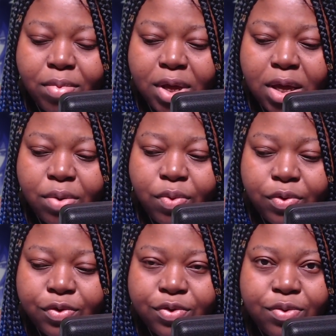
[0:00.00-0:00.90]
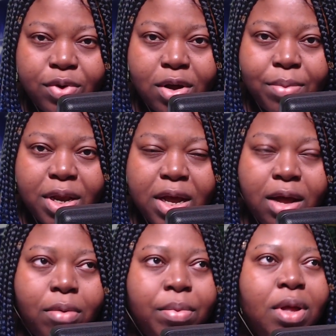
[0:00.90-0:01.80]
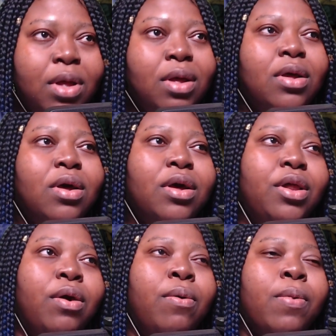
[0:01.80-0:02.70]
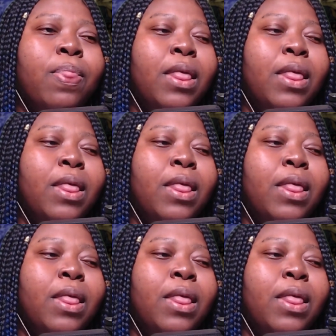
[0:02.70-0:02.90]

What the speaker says: heroes to come and help, you know.